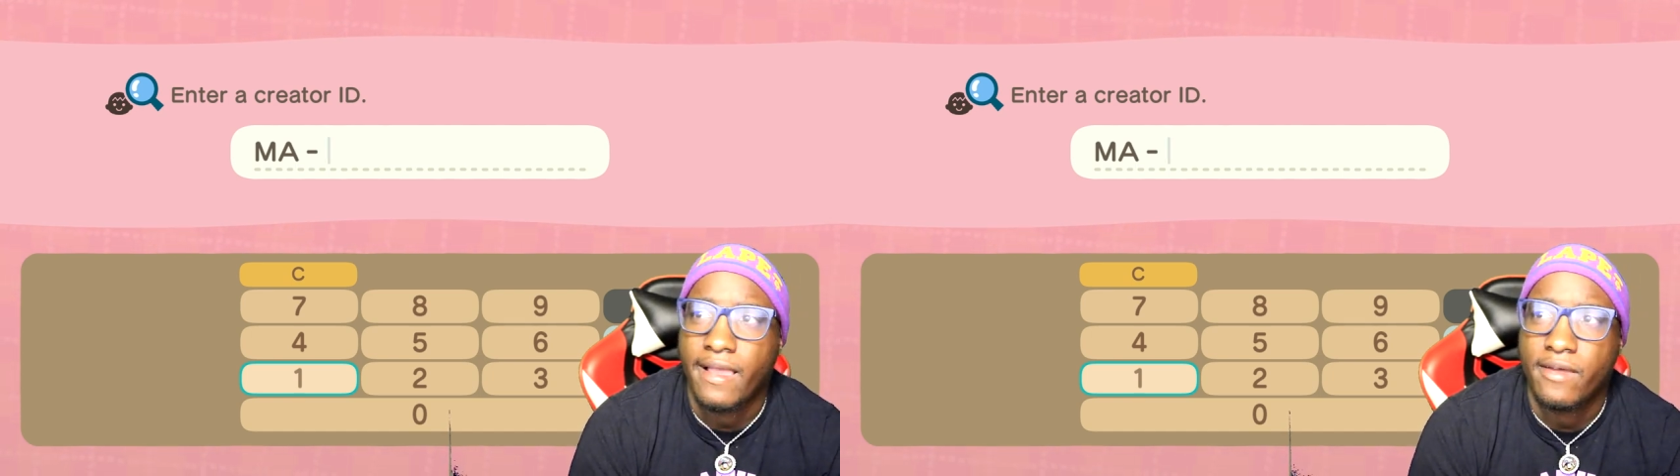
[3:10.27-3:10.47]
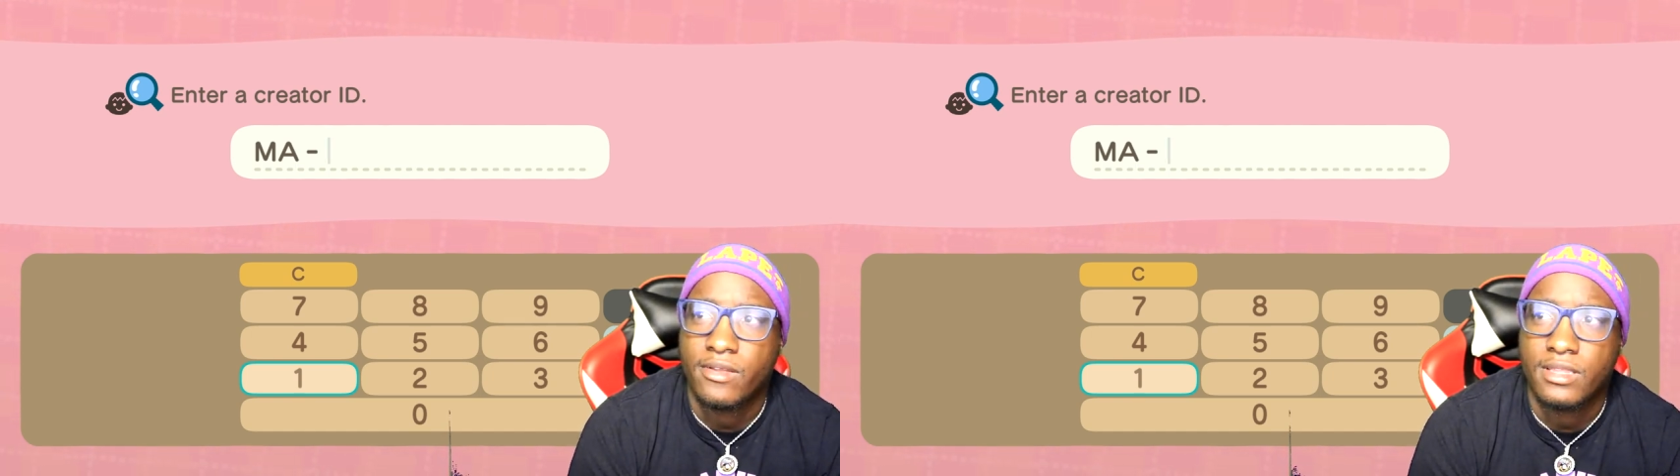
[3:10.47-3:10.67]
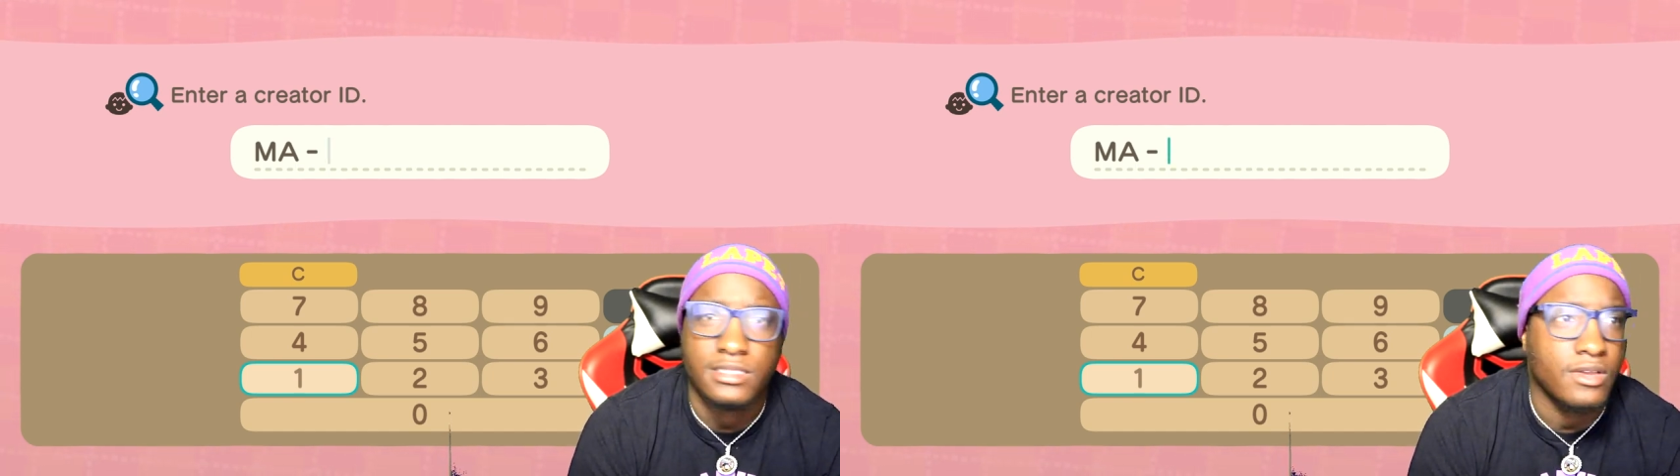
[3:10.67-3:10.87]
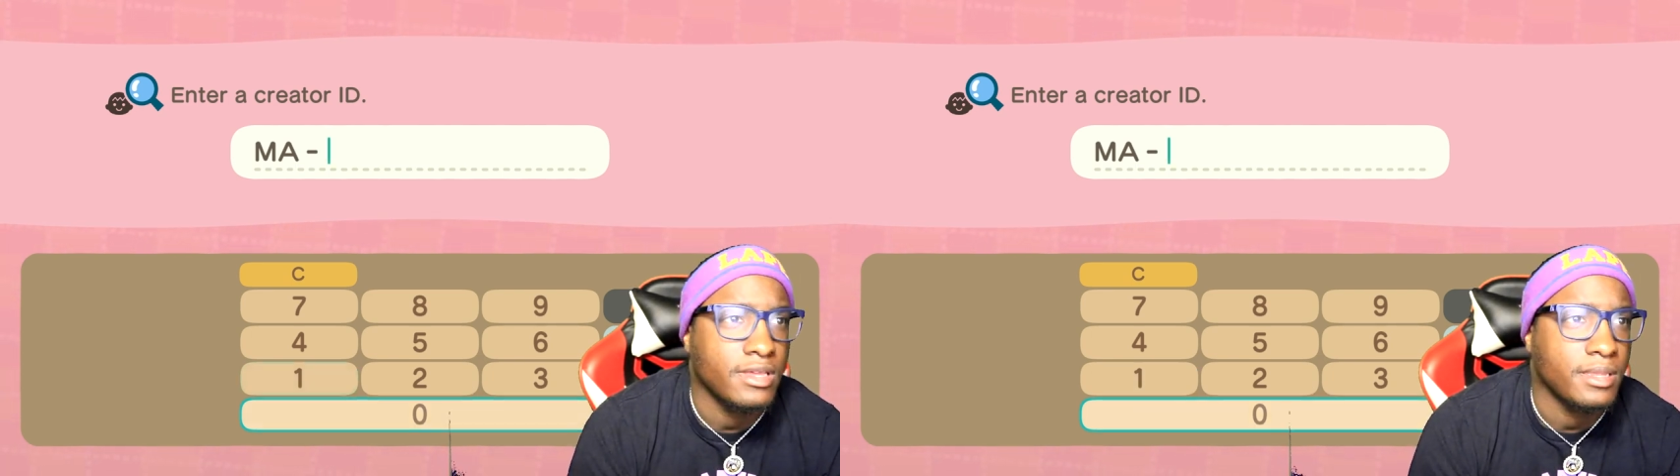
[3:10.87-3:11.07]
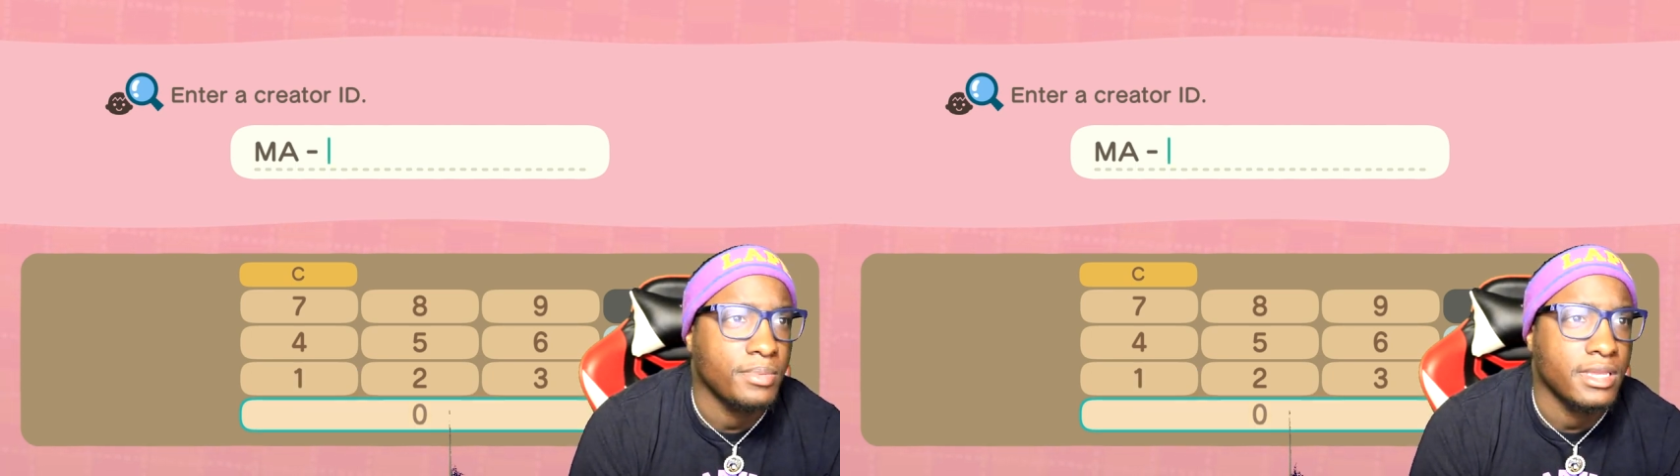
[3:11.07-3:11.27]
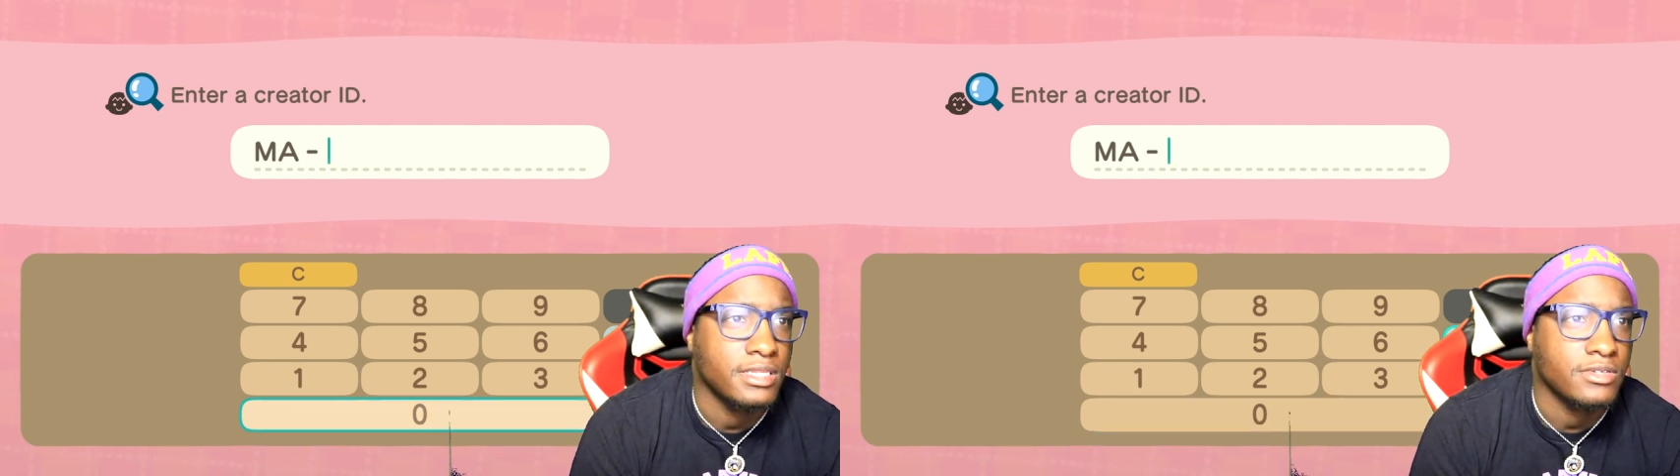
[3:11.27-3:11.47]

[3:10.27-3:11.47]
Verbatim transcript: I don't know. Let's go ahead and put his